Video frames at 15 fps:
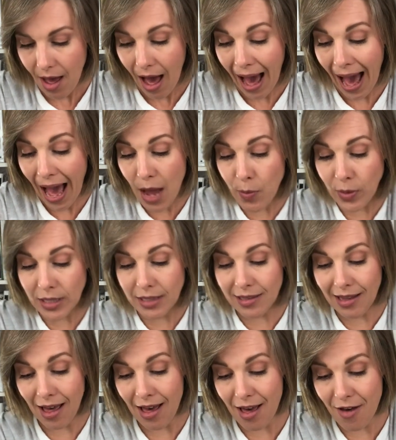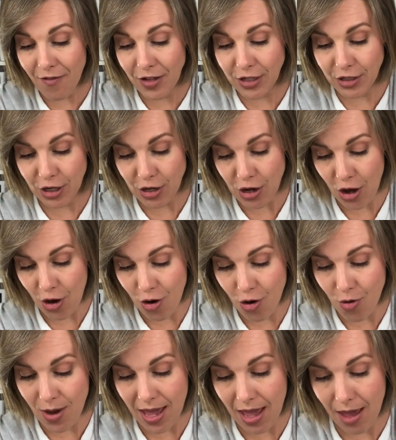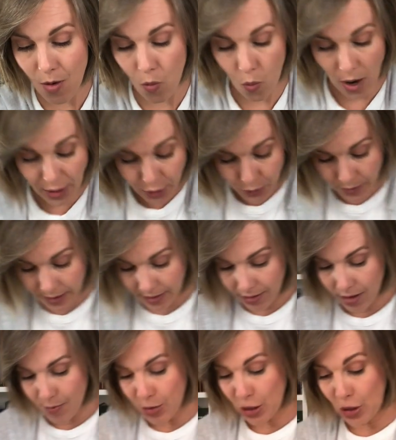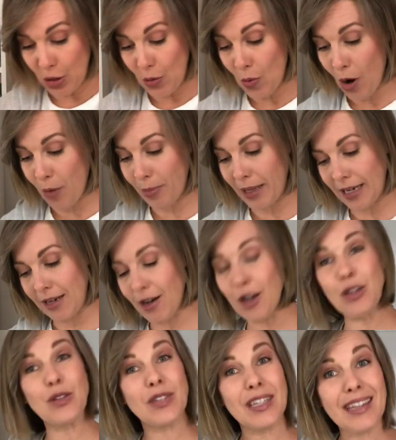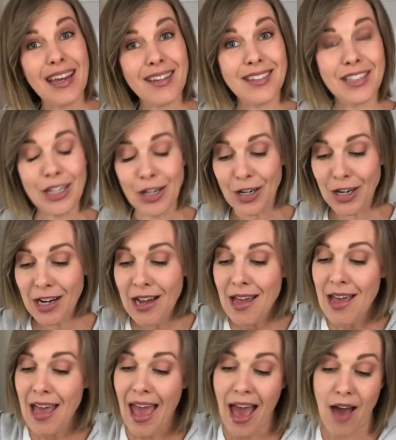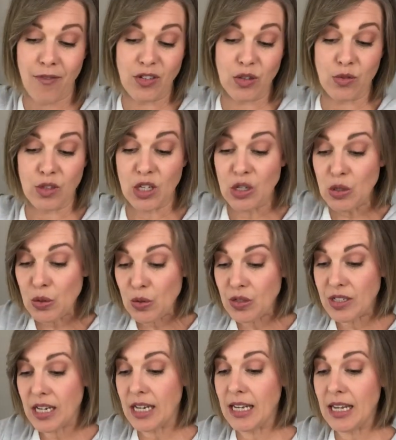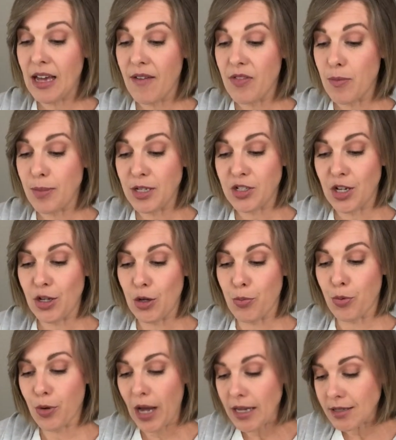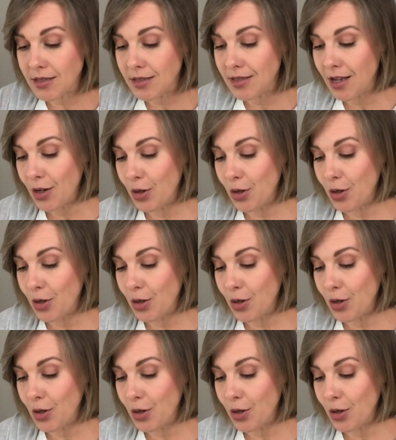I would love to know what curriculum you are planning on using next year. Have you used any of the BJU Press